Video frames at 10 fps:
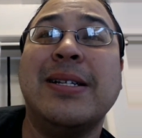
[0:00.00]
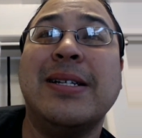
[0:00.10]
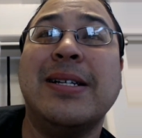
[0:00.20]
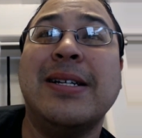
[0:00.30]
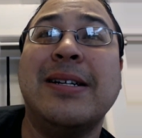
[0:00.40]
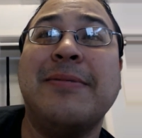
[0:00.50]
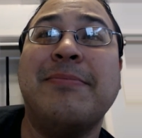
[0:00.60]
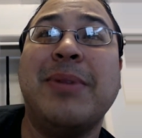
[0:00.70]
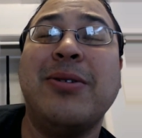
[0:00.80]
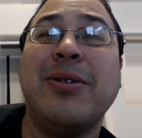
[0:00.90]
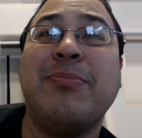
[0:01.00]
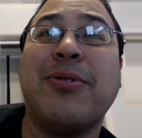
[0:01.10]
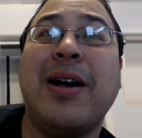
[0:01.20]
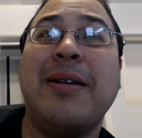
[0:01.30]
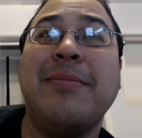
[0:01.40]
My only
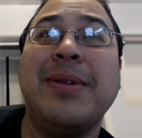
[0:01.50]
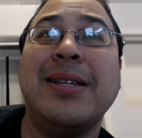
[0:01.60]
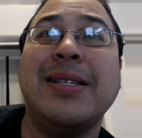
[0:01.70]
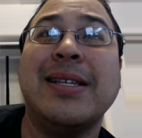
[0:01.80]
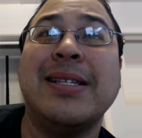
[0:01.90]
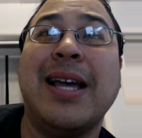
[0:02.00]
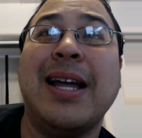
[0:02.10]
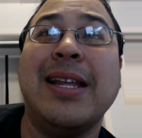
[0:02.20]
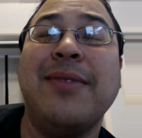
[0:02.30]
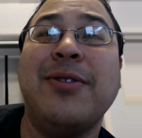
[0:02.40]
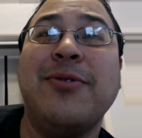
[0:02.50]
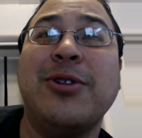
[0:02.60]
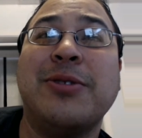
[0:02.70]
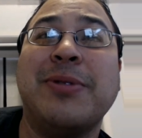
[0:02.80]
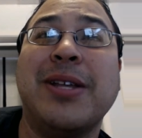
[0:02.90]
problem is that even if you
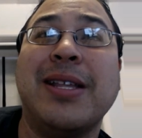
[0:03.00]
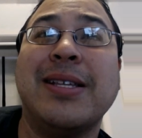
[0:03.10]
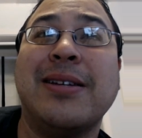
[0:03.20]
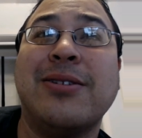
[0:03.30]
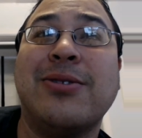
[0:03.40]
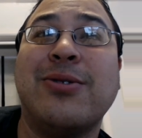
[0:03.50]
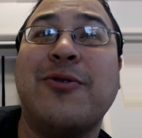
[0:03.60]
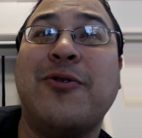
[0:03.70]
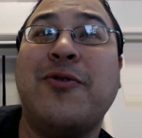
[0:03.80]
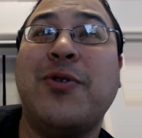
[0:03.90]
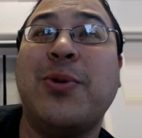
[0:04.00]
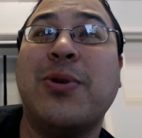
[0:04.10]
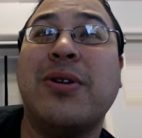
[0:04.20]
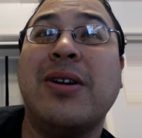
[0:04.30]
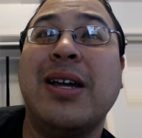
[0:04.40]
just play this on turn
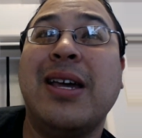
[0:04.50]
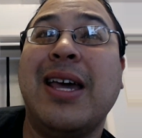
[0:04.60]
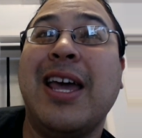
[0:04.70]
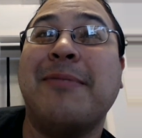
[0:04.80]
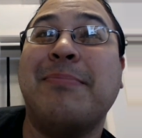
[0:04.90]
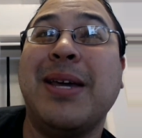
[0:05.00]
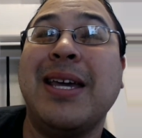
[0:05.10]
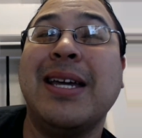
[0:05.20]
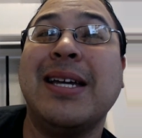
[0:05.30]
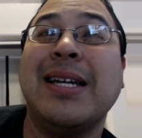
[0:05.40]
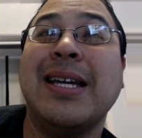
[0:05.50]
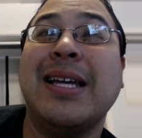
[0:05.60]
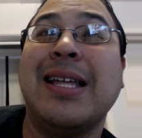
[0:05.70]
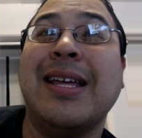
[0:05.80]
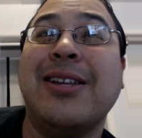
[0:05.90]
4 and ping,
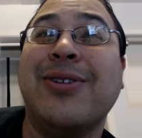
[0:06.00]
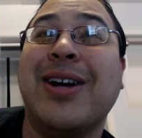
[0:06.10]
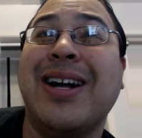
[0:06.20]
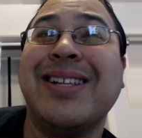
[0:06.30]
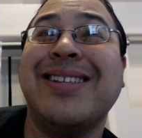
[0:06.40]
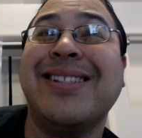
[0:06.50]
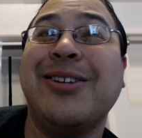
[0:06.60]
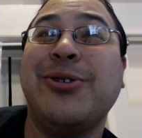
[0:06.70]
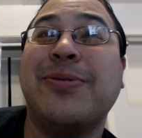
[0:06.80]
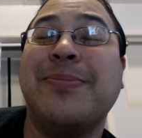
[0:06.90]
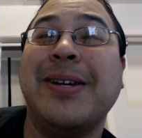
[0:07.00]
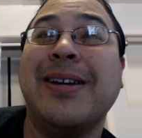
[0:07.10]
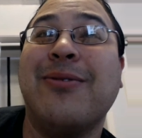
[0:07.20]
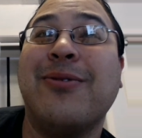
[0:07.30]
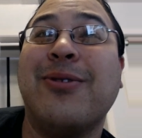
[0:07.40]
and you constantly use your ping
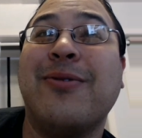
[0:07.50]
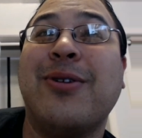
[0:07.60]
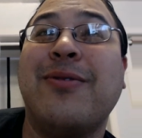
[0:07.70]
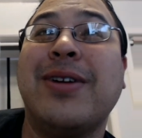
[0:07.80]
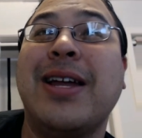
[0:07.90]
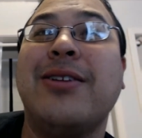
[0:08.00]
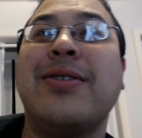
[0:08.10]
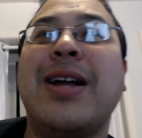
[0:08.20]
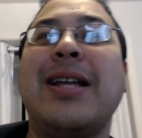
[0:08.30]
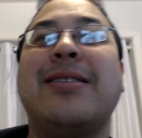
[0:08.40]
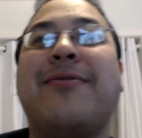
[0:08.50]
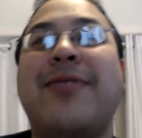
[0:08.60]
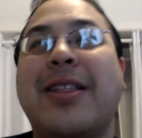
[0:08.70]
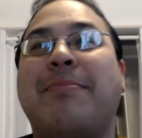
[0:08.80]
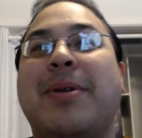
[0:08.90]
over and over and over again, you're not
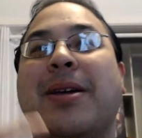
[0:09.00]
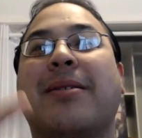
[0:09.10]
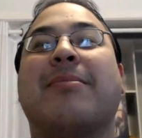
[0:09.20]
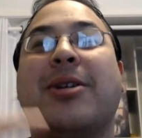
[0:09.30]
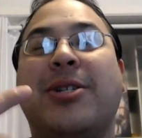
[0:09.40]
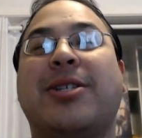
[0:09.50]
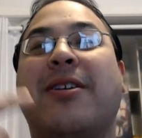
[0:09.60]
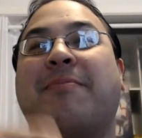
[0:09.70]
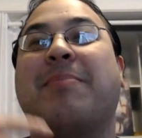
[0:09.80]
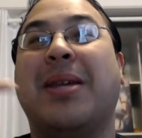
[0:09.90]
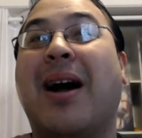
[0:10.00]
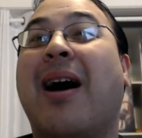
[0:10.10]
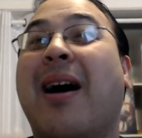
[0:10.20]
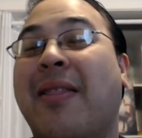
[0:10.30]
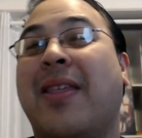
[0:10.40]
developing much stuff
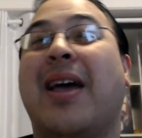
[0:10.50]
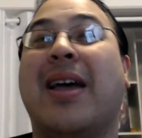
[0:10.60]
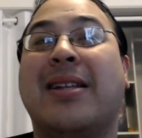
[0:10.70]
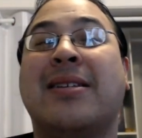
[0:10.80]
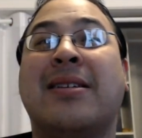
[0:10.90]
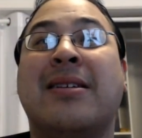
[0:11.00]
beyond that.